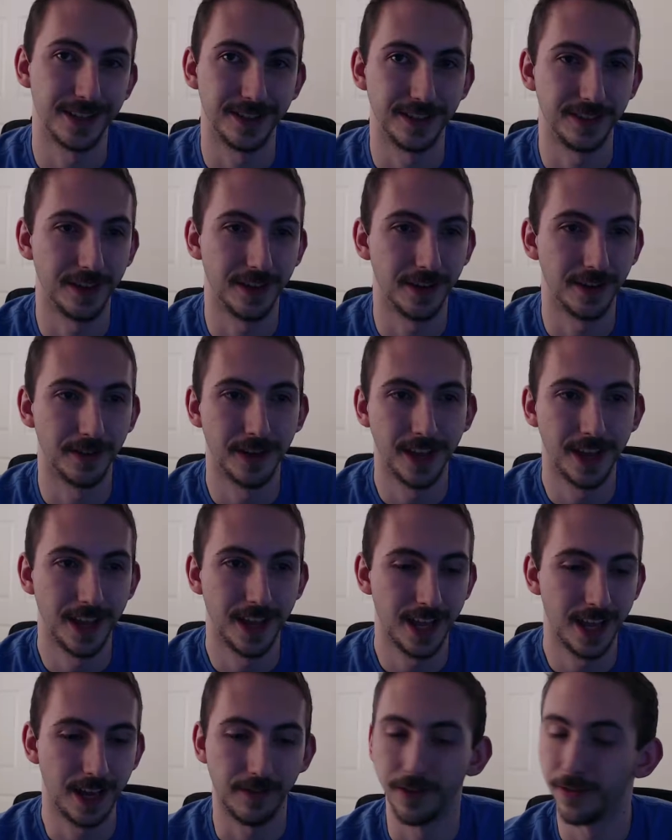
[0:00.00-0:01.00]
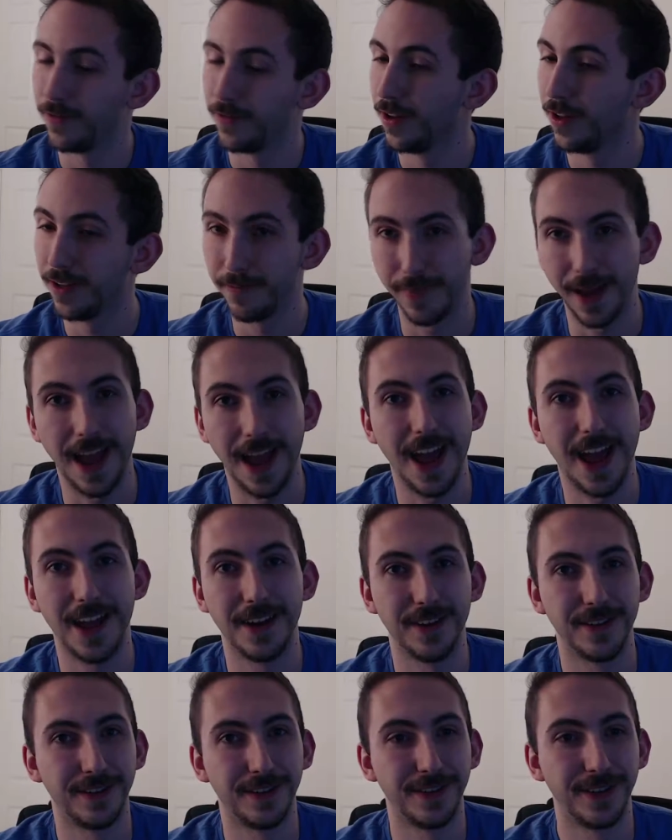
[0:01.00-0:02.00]
And you know, if you're feeling bad,
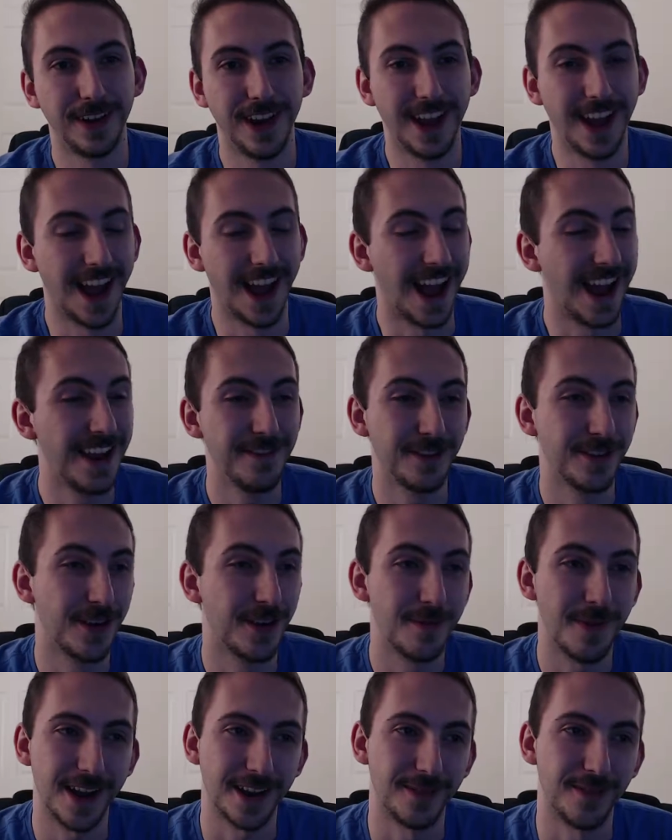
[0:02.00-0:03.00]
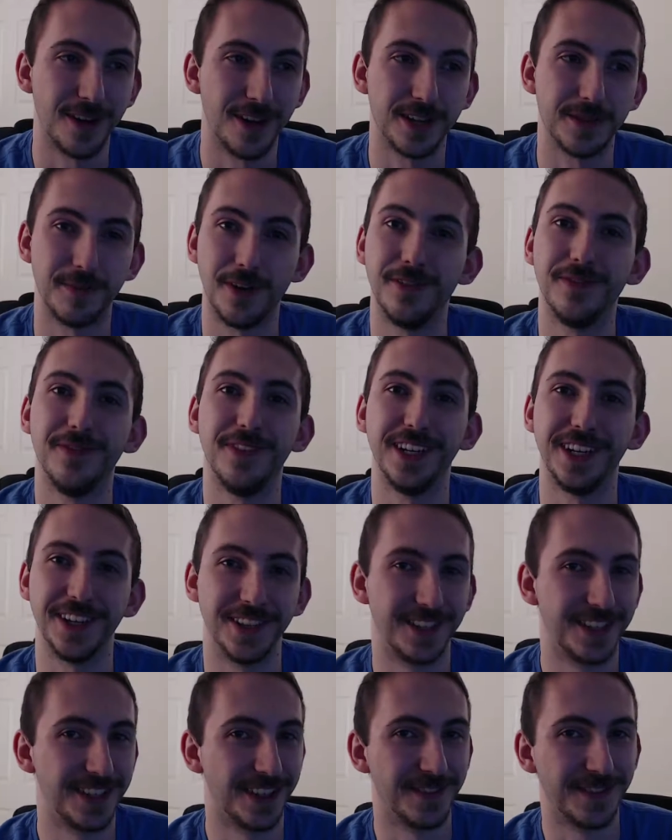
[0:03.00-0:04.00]
or I even go back and watch my own videos
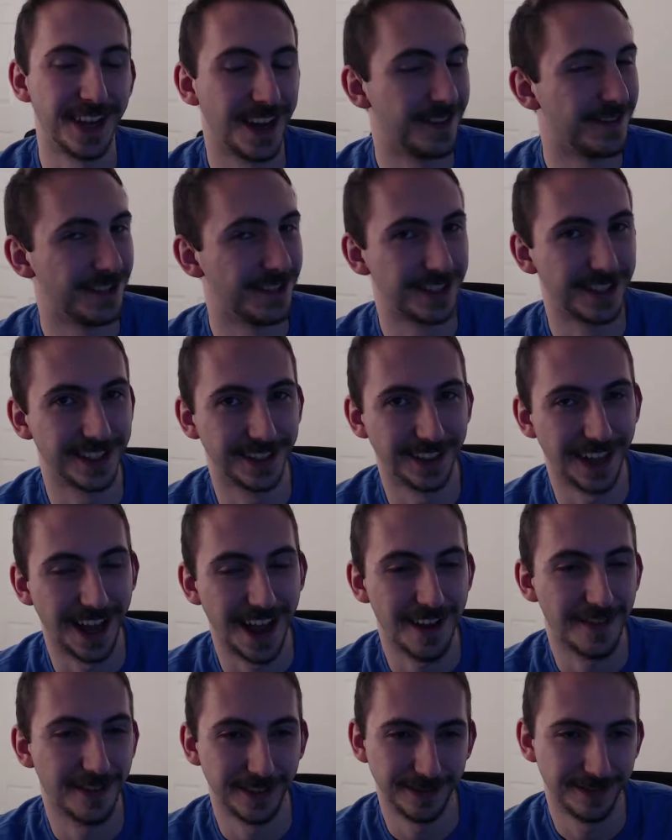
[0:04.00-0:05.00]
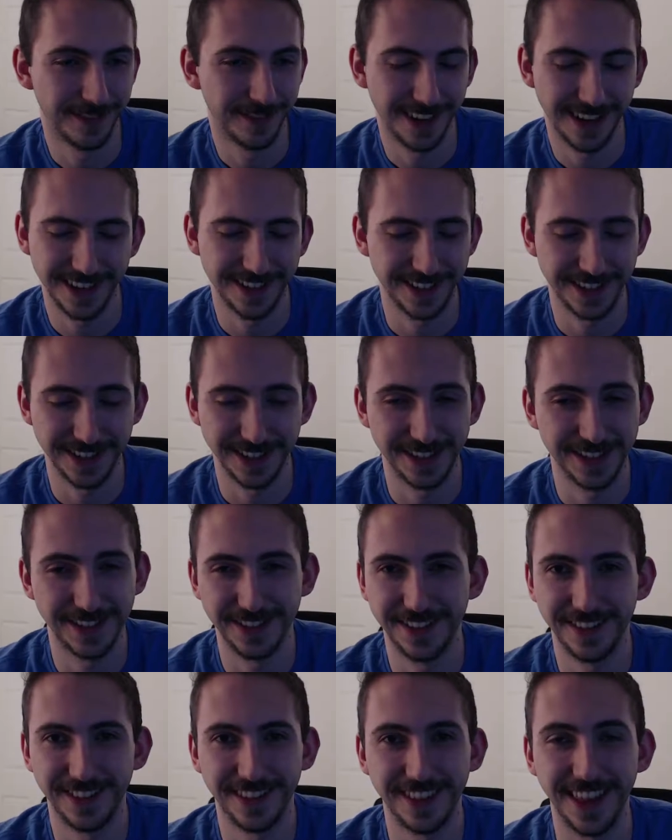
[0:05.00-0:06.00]
sometimes just to laugh at just
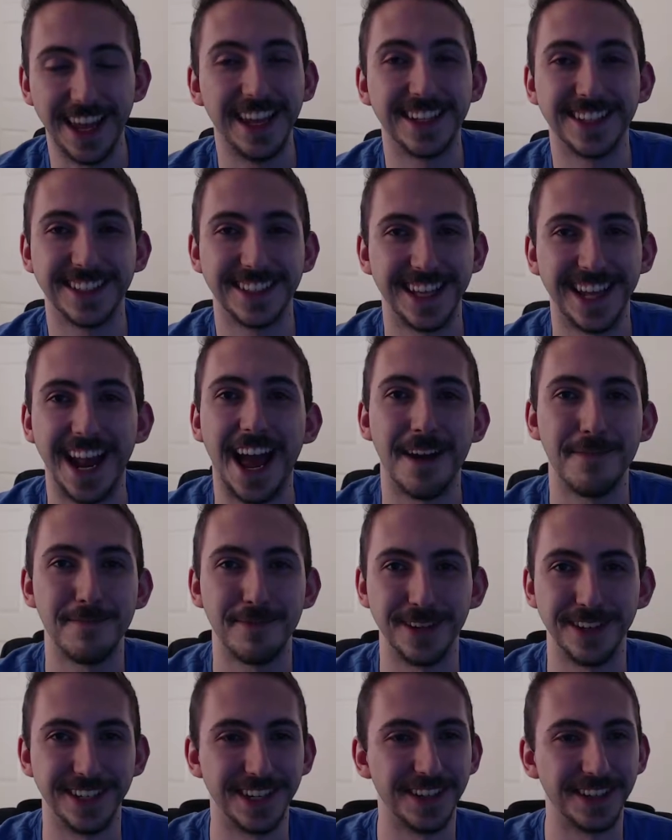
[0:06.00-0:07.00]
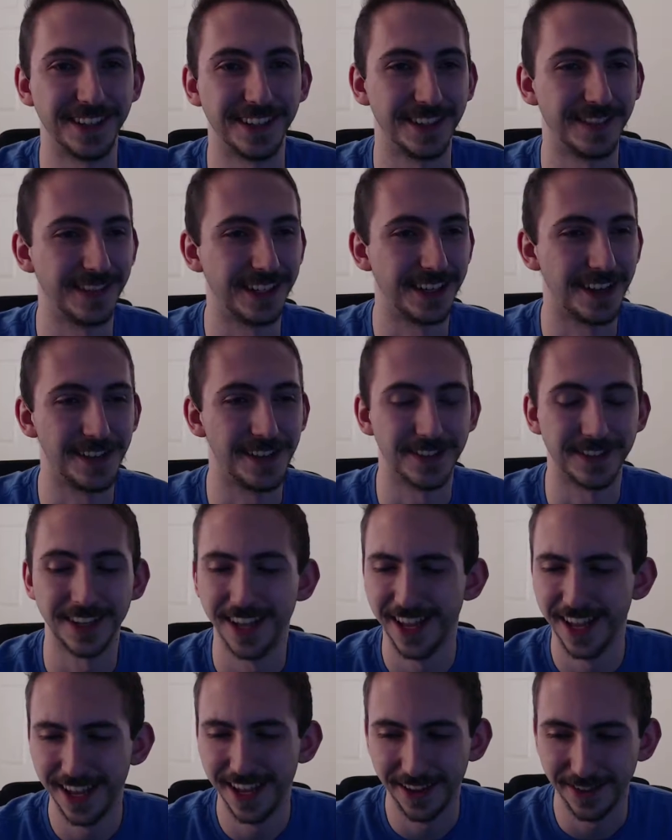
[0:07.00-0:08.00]
things that happened during the videos.
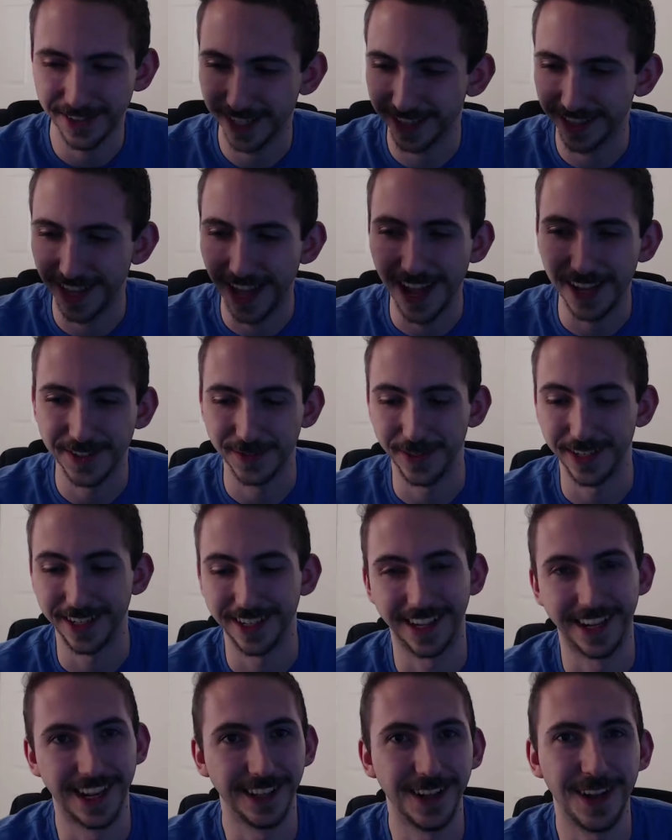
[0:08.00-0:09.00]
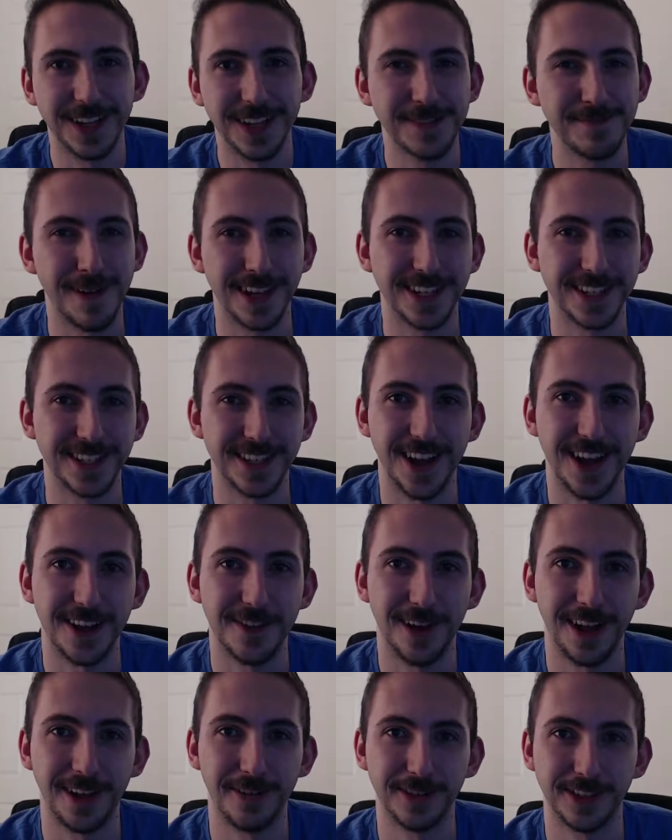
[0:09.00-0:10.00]
It was like last week, I lost my sock
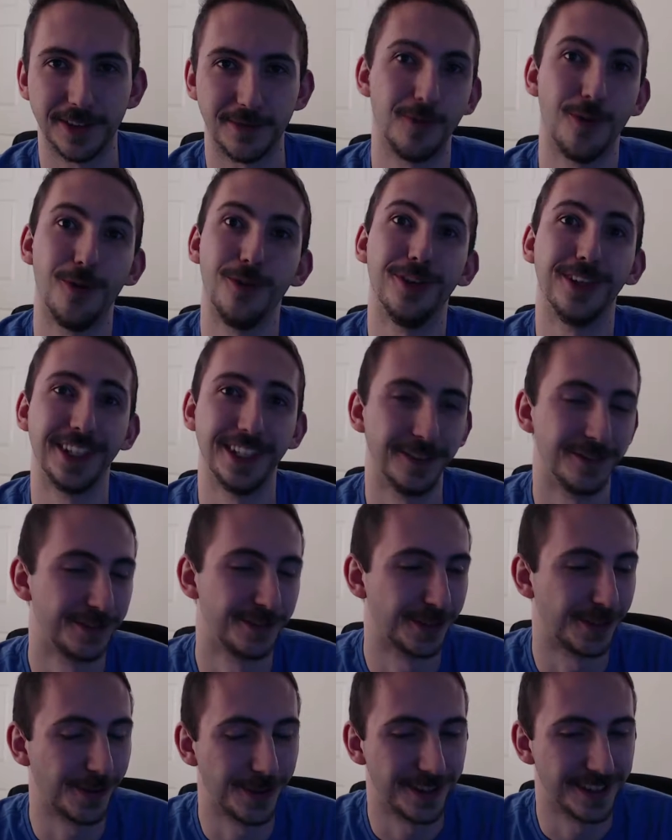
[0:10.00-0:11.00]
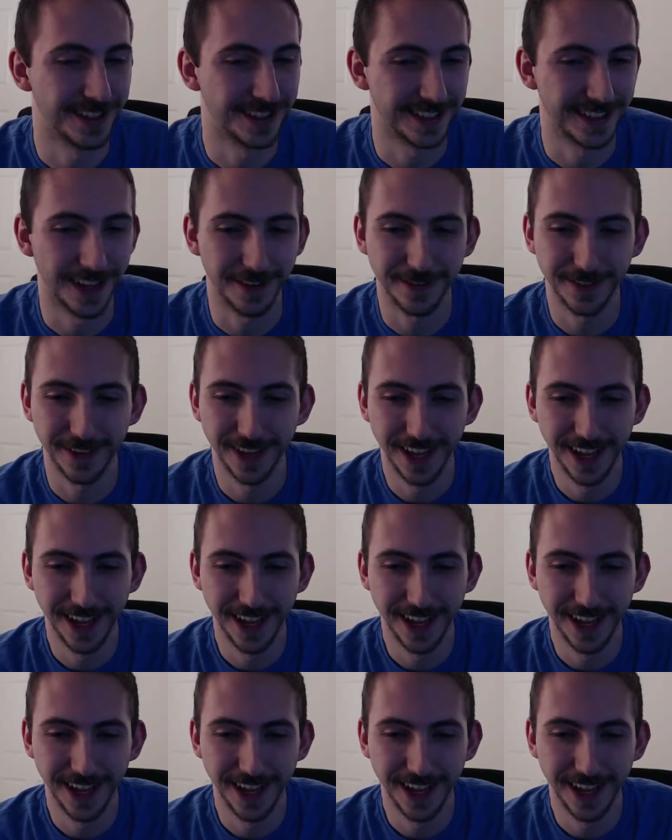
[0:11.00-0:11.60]
while I was like rolling in the floor and stuff.